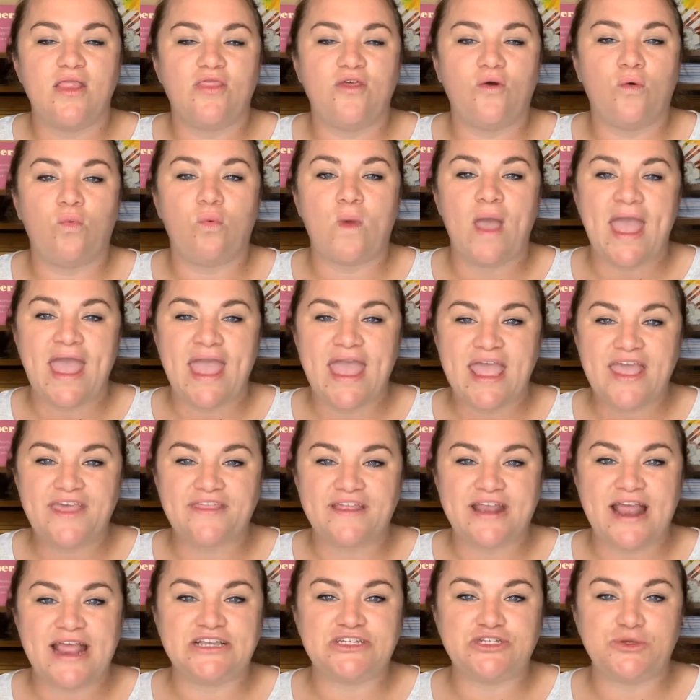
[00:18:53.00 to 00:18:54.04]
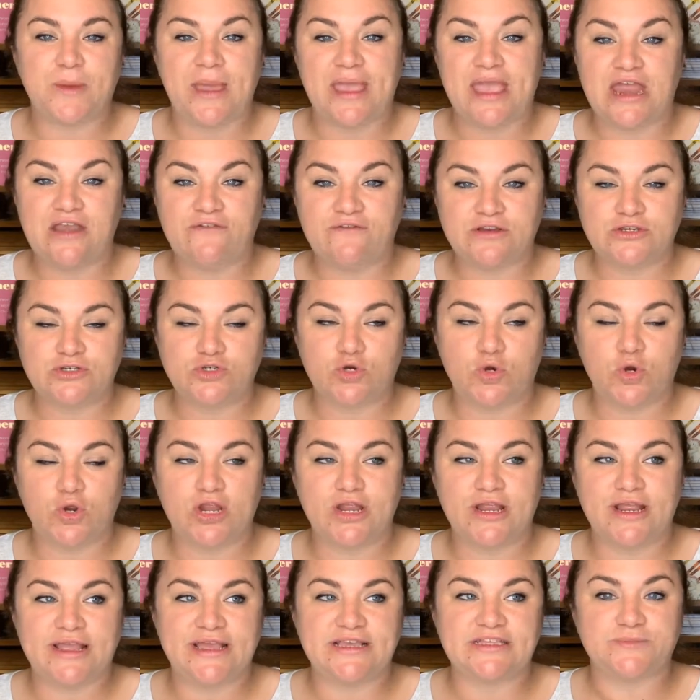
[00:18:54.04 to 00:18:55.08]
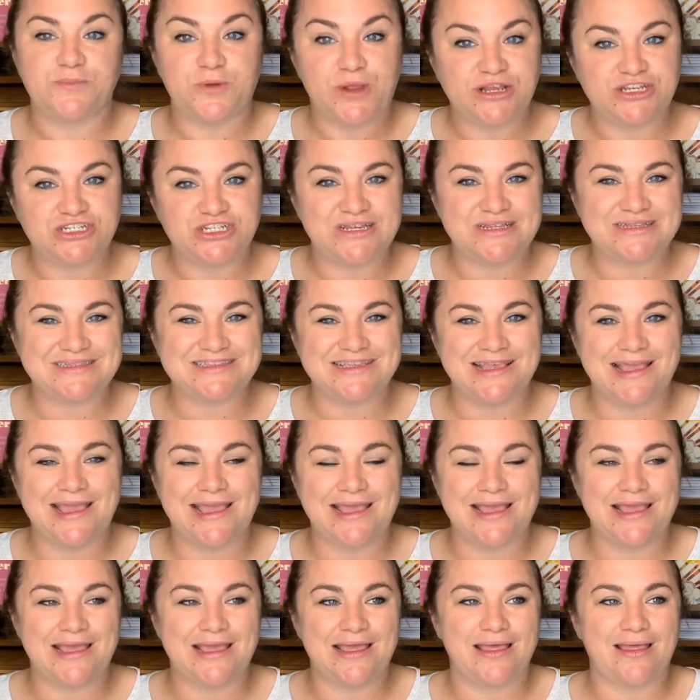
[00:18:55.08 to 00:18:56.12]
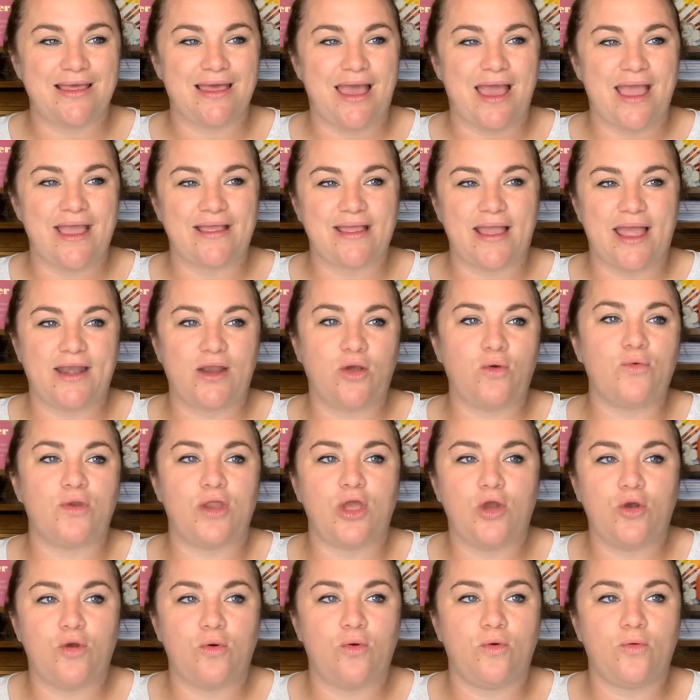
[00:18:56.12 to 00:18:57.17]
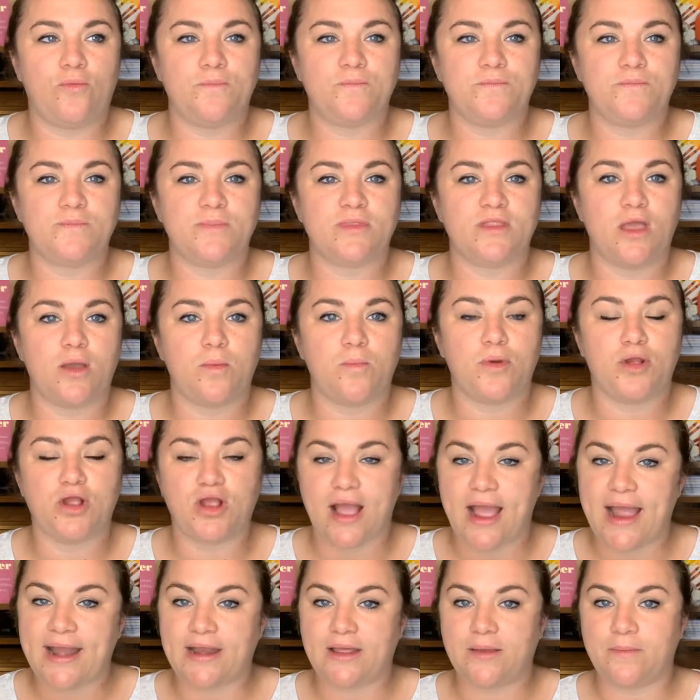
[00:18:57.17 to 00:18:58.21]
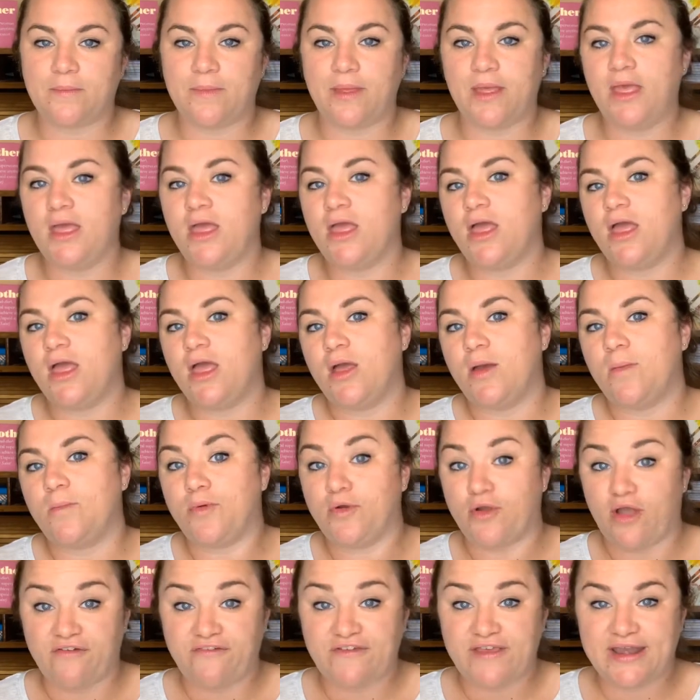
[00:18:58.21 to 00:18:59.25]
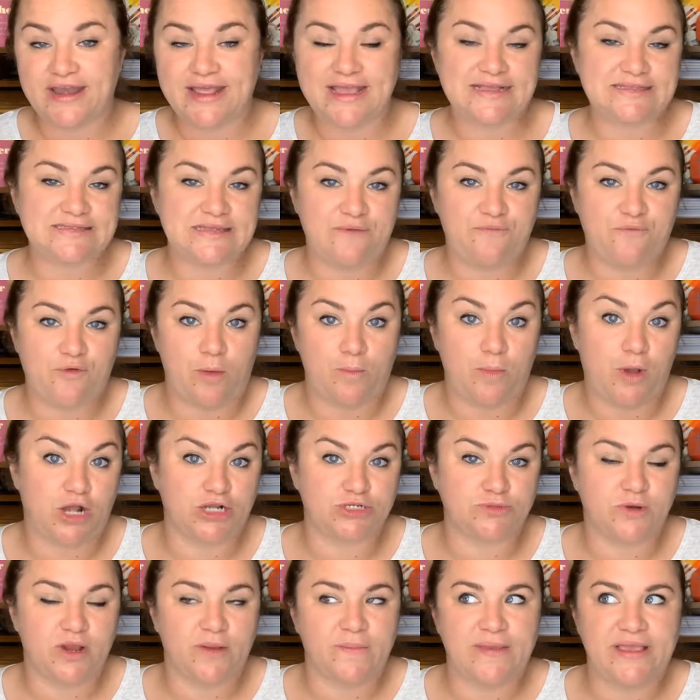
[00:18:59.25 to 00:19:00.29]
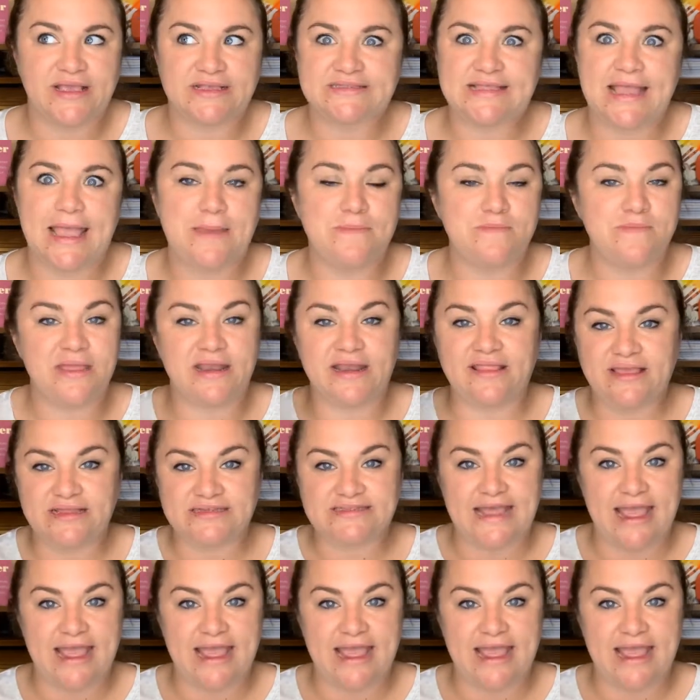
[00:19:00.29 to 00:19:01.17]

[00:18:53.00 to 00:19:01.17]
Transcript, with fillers: the way that I do my inventory spreadsheets is eh, I, I don't know per item profit except for on Poshmark because they immediately